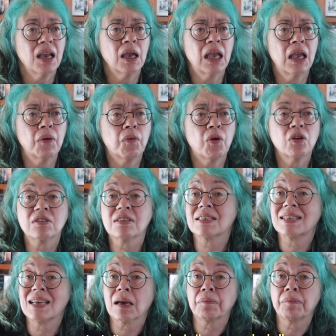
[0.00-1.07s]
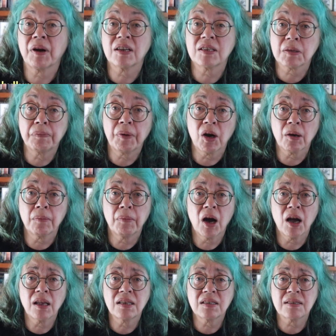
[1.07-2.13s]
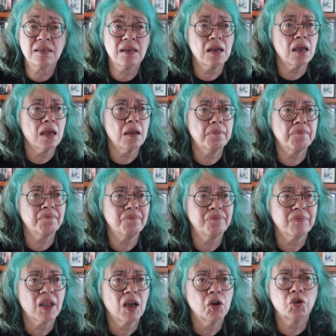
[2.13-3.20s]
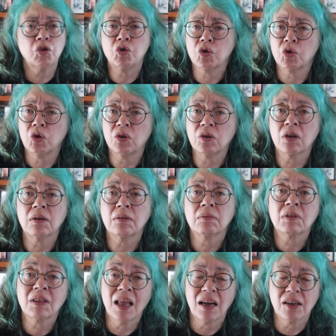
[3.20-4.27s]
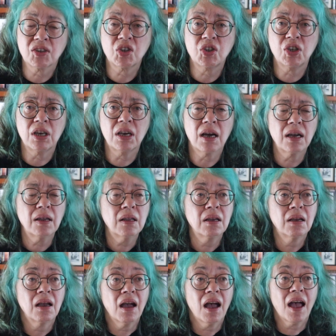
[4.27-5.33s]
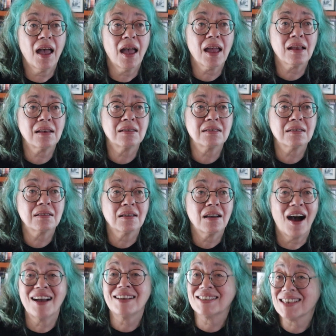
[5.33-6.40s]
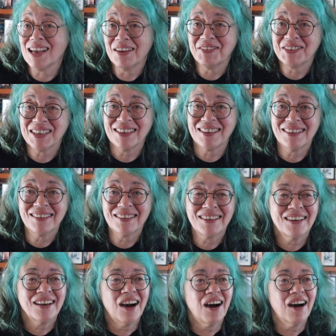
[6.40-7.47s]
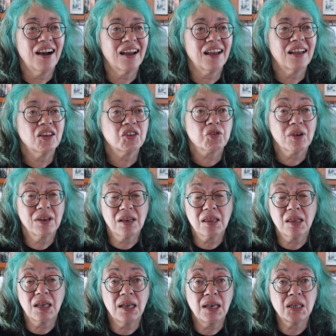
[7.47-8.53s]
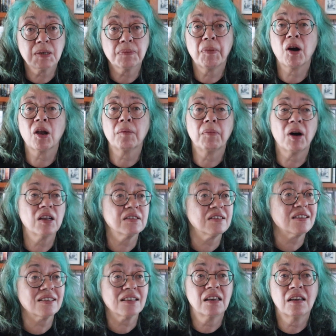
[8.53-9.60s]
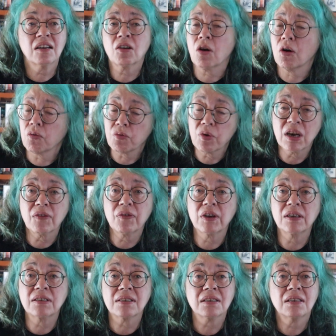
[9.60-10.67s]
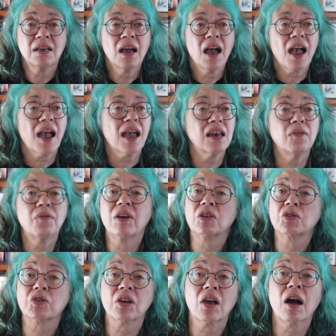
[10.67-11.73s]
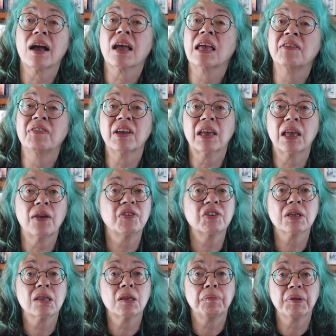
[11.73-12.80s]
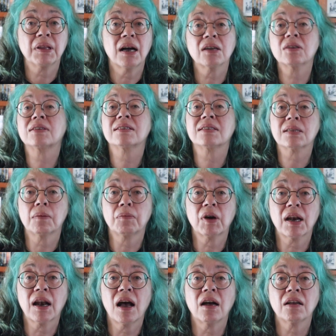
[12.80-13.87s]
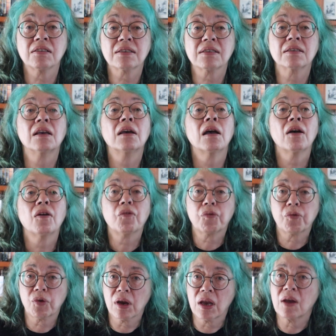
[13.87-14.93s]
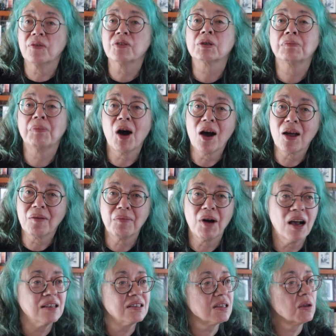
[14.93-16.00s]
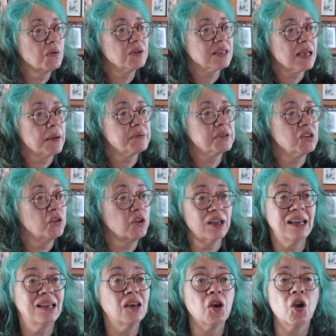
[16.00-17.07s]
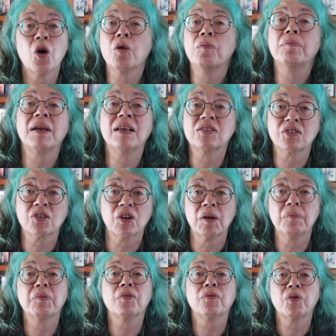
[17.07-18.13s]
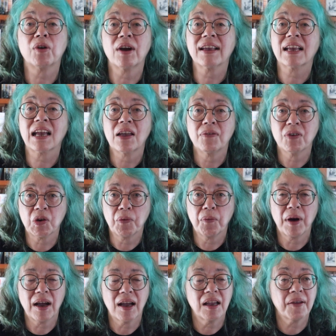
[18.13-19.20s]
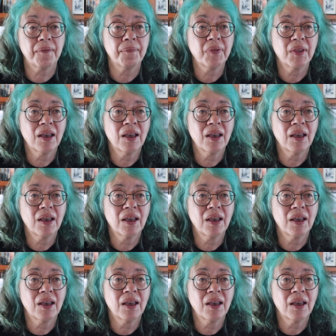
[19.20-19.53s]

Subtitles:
It was attacked by spider mites in June last year, and I saved it. I treated the spider mites, got rid of it, and eventually I even gifted the plant to someone else. Free of spider mites, there was absolutely no pests on it before I gave it away.